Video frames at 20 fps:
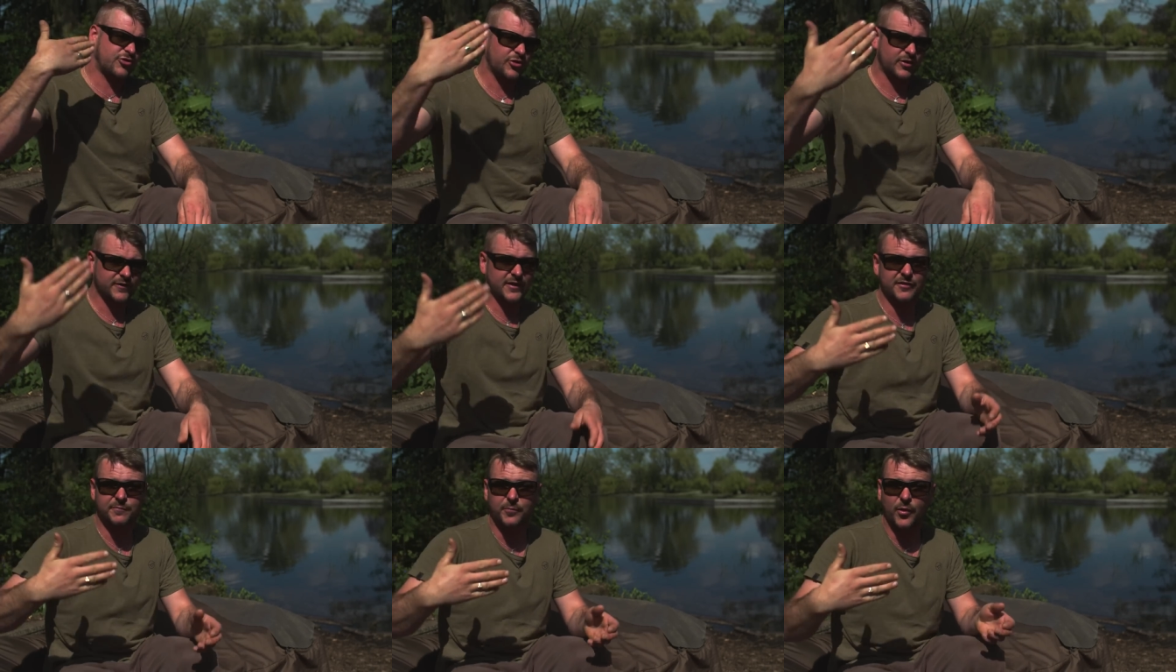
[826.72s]

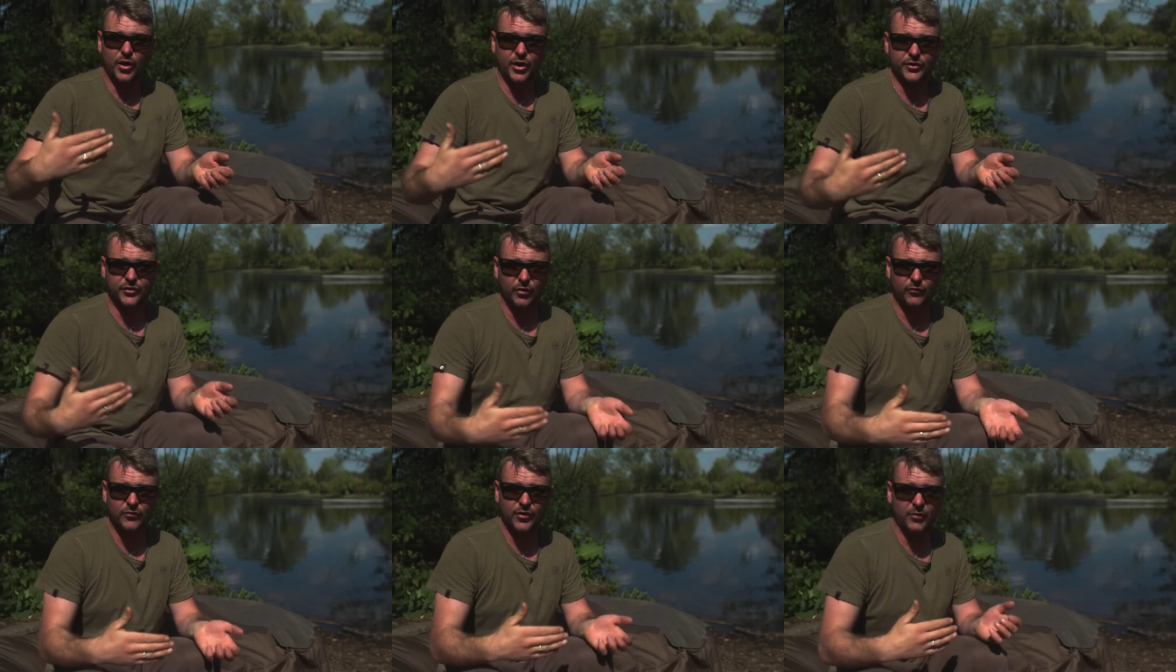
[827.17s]
At this point, I
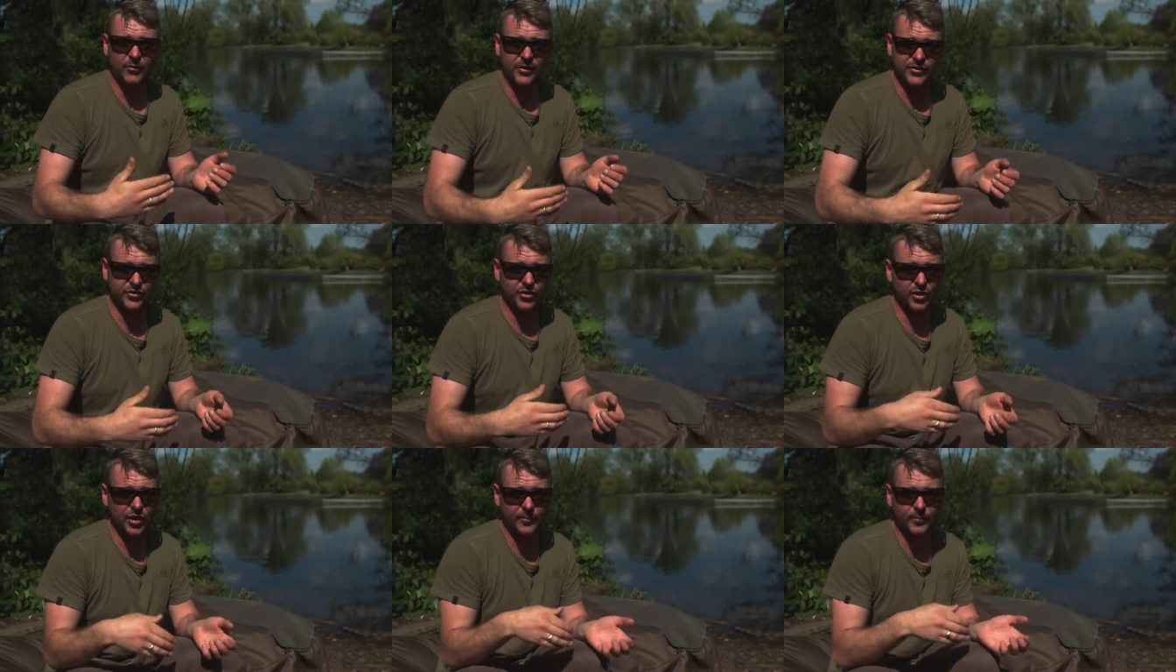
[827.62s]
don't know
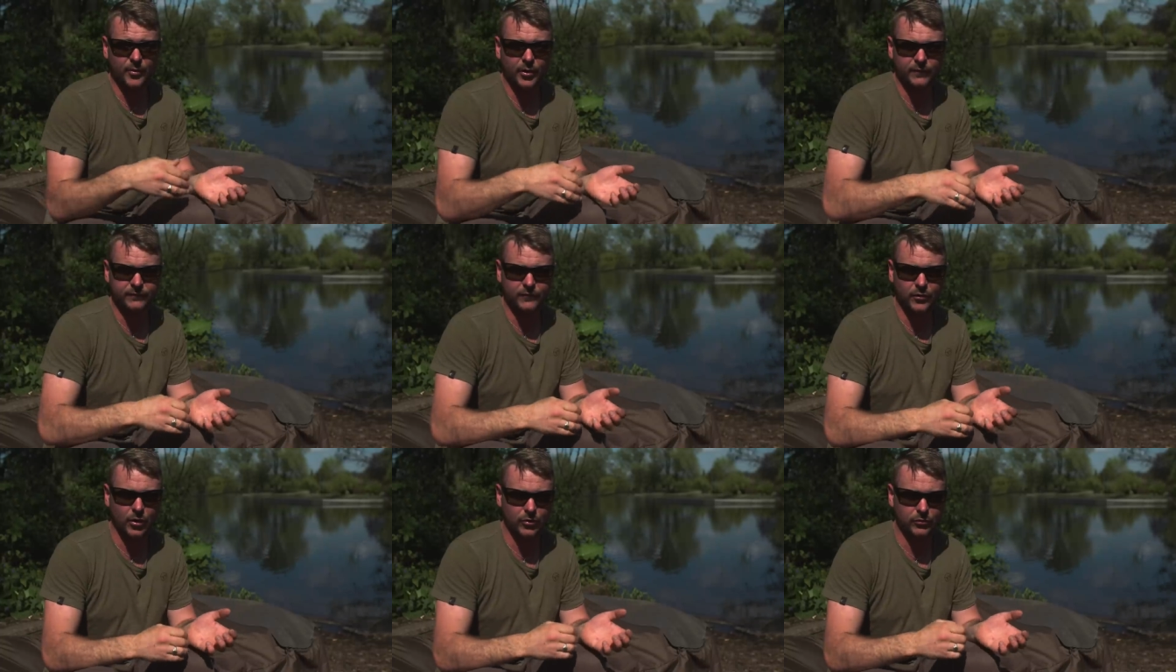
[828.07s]
it's her, but
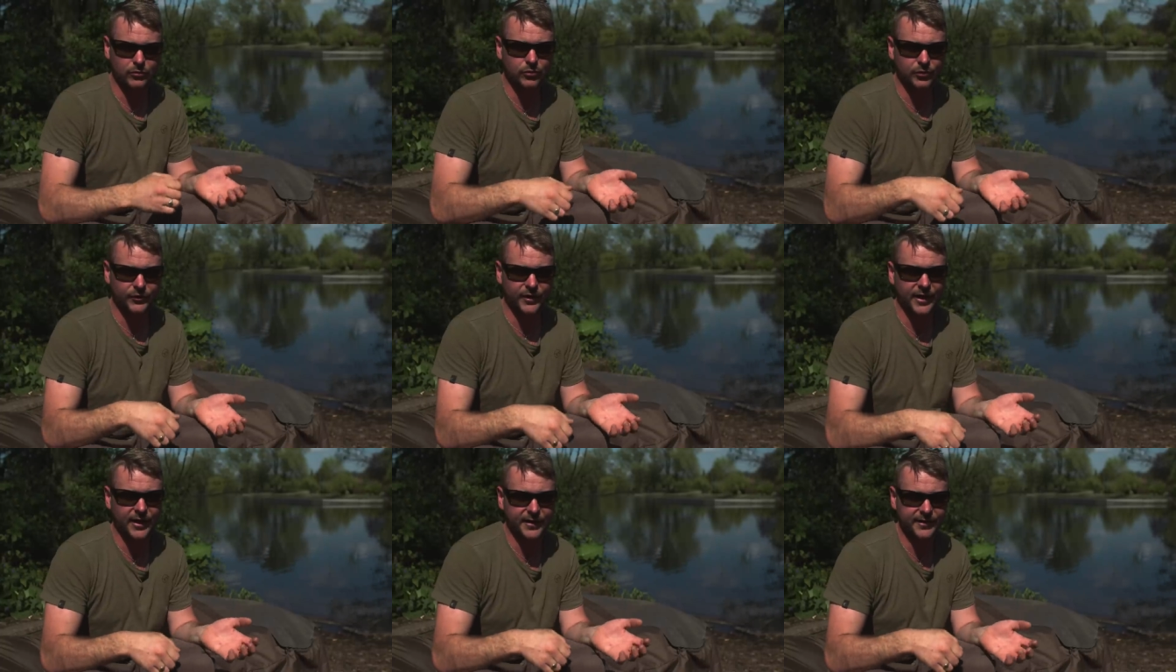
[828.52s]
I've got a
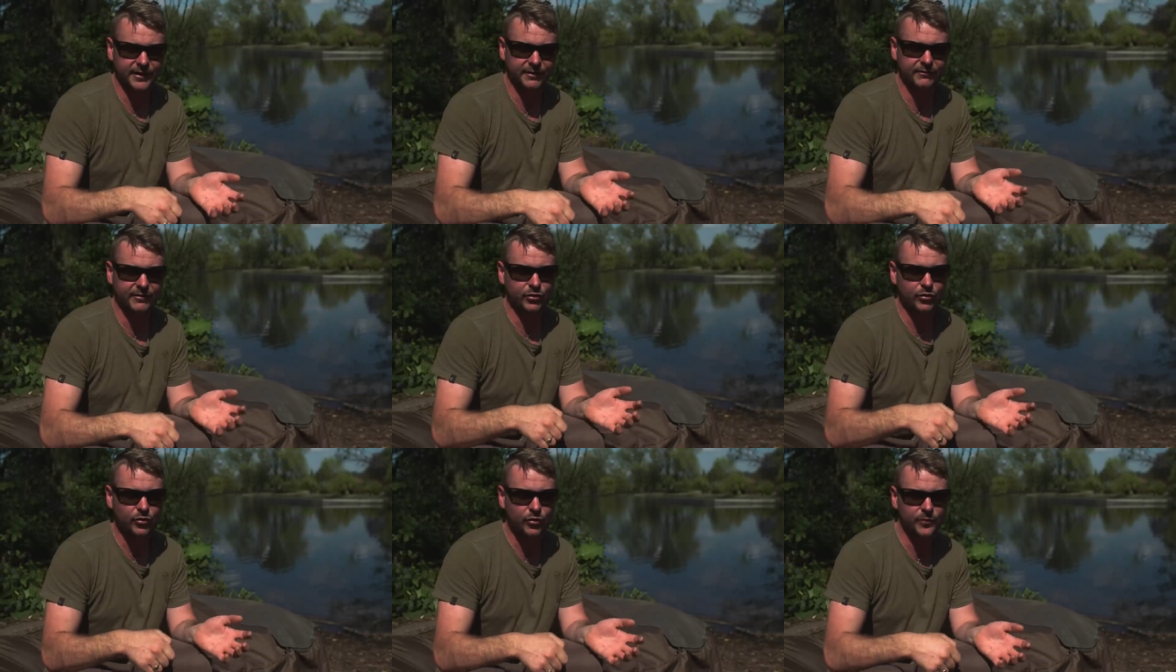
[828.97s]
good idea
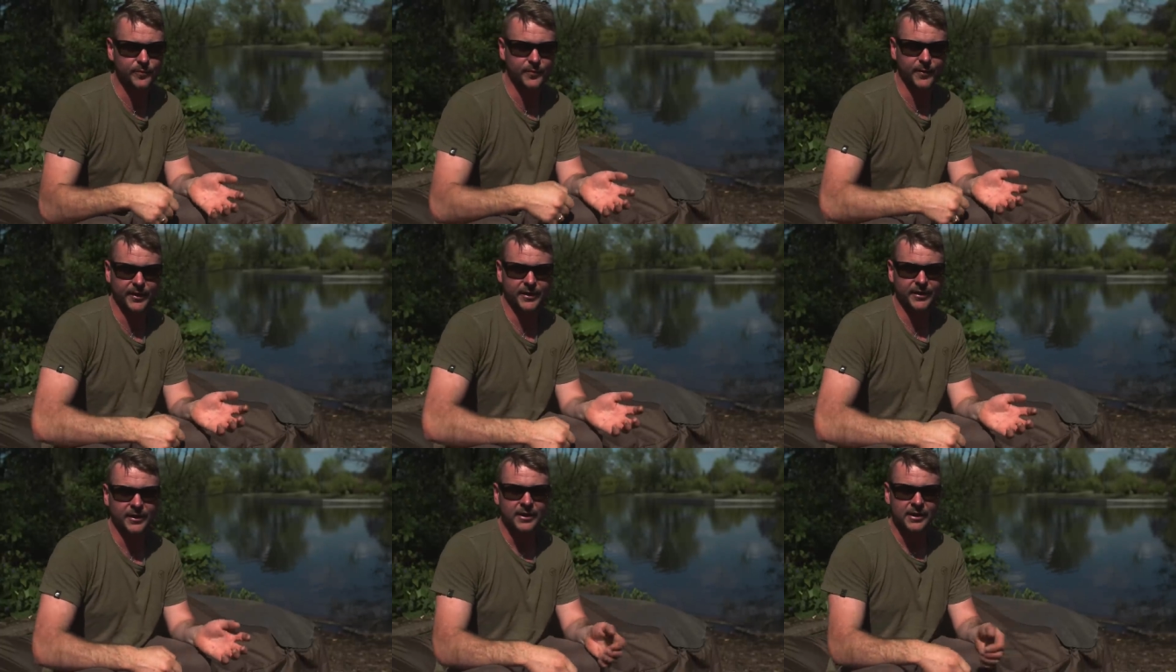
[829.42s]
it could
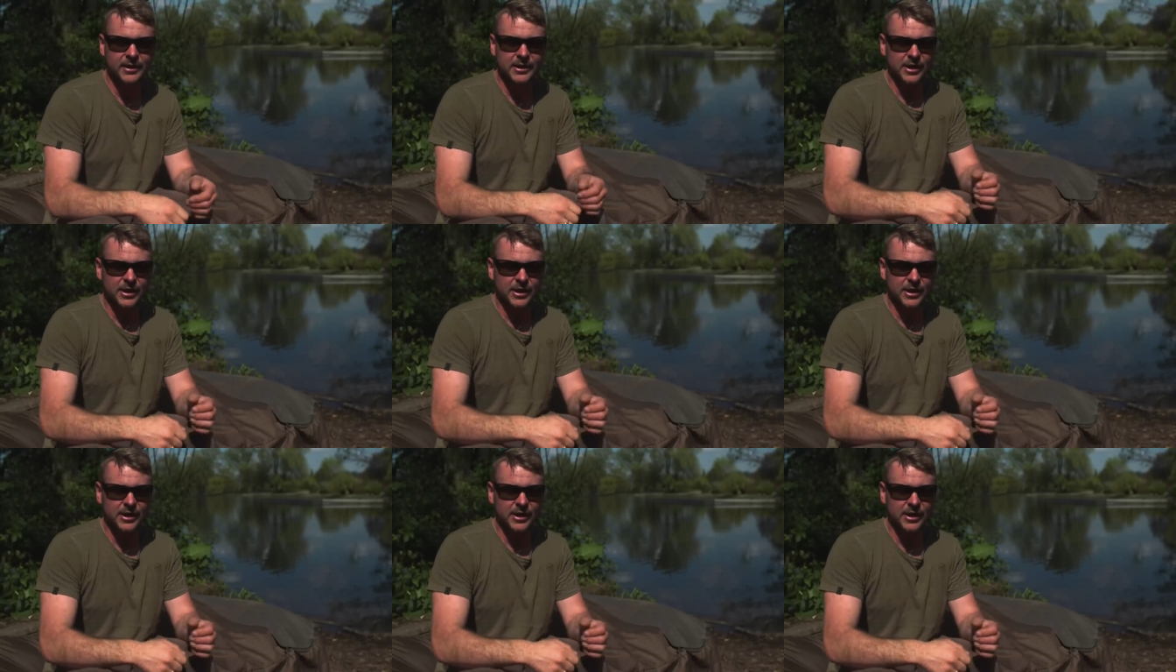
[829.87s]
be.